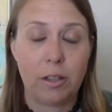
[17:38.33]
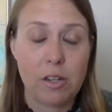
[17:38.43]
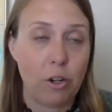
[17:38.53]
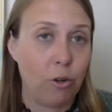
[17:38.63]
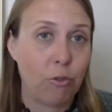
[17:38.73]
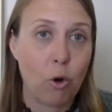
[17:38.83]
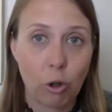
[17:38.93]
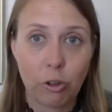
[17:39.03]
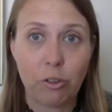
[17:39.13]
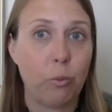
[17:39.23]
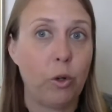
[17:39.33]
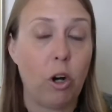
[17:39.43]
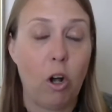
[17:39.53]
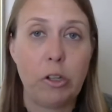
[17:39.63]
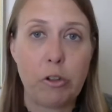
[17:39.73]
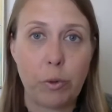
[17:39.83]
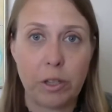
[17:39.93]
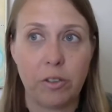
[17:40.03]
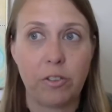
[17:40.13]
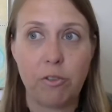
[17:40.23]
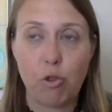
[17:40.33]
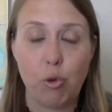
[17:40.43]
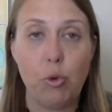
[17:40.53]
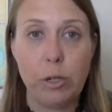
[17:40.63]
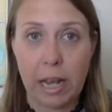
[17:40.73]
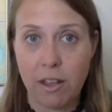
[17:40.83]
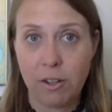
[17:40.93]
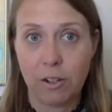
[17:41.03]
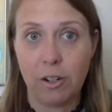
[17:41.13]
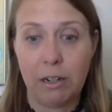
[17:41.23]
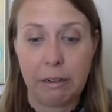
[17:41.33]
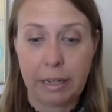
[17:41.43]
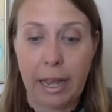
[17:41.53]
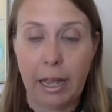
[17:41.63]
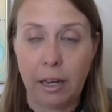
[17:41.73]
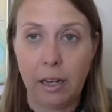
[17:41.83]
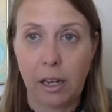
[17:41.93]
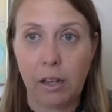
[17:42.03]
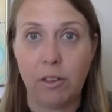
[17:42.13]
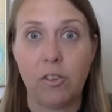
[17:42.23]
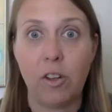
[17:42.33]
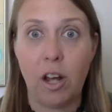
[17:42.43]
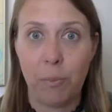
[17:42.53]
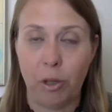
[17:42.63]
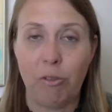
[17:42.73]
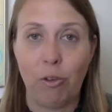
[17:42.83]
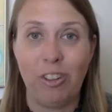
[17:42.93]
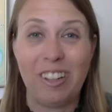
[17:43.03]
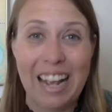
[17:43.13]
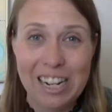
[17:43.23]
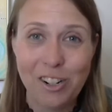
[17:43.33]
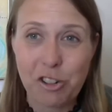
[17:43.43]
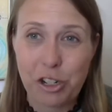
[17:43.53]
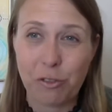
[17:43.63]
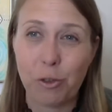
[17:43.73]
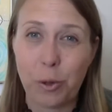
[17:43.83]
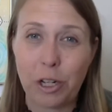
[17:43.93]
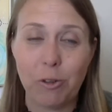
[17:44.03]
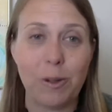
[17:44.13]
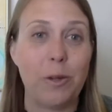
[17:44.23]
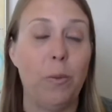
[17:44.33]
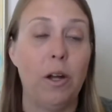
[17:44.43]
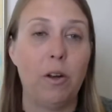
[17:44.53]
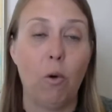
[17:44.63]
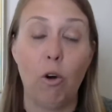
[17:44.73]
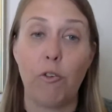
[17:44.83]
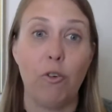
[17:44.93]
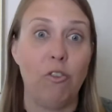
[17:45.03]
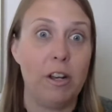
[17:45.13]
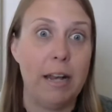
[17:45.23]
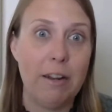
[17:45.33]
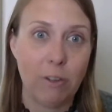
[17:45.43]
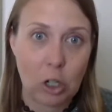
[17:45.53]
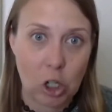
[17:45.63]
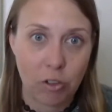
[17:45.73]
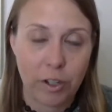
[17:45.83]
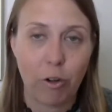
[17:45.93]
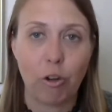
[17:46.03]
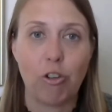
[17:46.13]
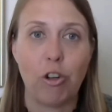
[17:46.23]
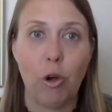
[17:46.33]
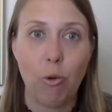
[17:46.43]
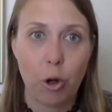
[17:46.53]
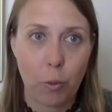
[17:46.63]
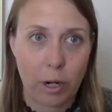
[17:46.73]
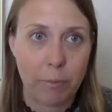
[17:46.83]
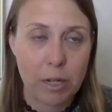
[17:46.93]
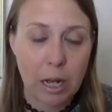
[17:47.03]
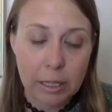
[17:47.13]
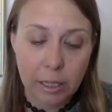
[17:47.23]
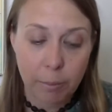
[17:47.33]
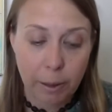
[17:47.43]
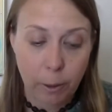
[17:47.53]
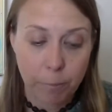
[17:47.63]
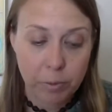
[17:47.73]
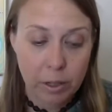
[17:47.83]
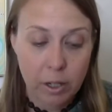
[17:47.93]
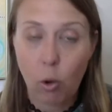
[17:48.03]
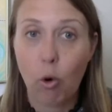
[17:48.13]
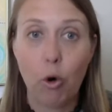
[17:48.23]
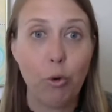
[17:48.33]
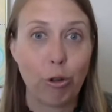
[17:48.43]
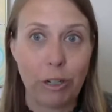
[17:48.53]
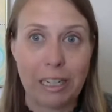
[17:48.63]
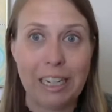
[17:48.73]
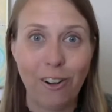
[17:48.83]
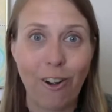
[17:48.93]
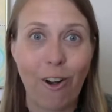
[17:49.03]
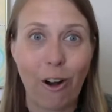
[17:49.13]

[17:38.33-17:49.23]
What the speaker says: you know, of course, we're all doing this together again in this up-leveled energy of 2021. Or if you've never heard of it or don't know what I'm talking about, or who Shri and Kira